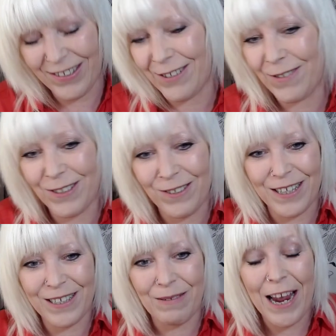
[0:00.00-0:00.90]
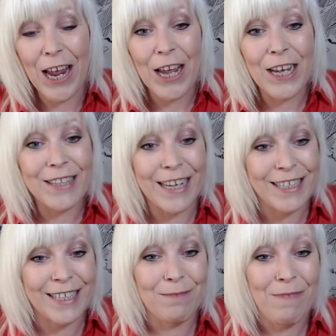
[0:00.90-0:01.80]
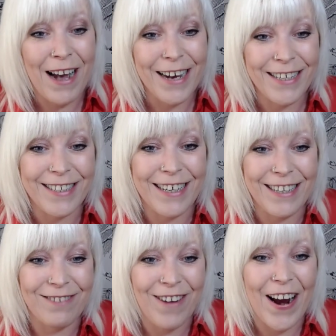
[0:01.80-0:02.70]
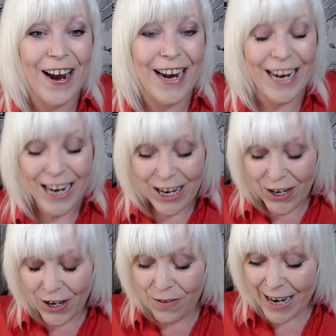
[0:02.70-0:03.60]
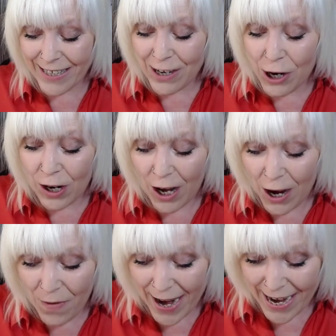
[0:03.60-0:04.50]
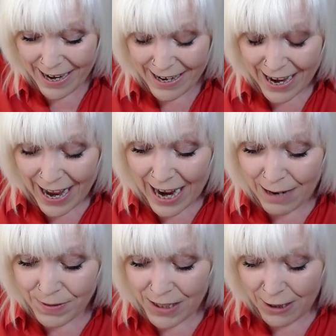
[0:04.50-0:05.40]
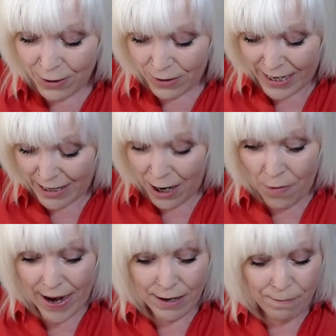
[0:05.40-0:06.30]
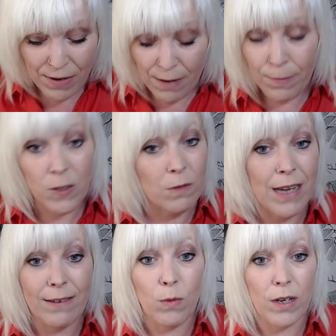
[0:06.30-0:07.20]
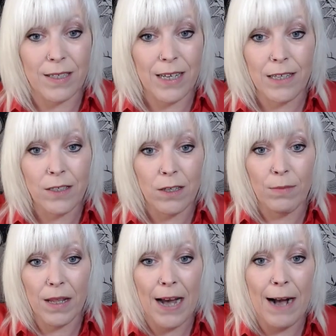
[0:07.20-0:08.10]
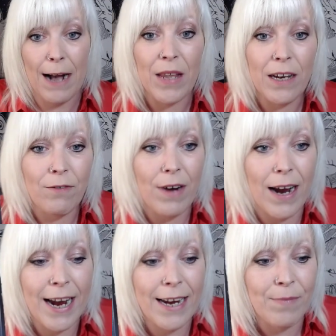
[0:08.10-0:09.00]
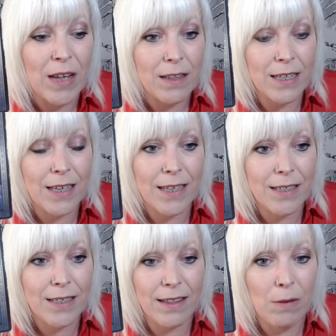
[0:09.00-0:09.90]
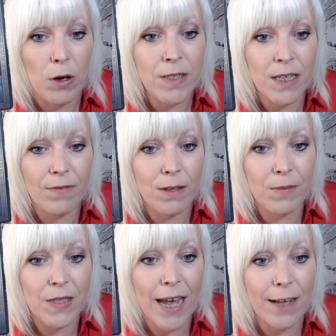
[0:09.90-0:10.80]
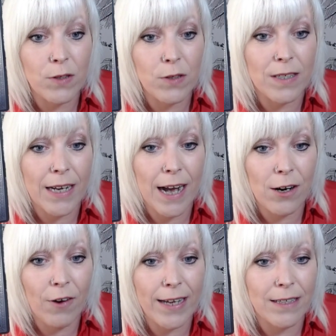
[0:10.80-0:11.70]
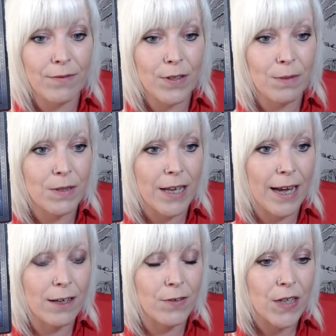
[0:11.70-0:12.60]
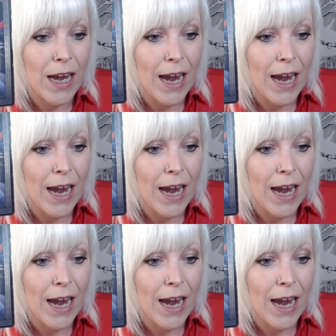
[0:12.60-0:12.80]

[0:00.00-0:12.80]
Don't do this to me. This is a Pisces, right, who is glowing, absolutely glowing. And people sometimes want to steal some of that, right? It's like they want it for themselves, because they can't create it for themselves.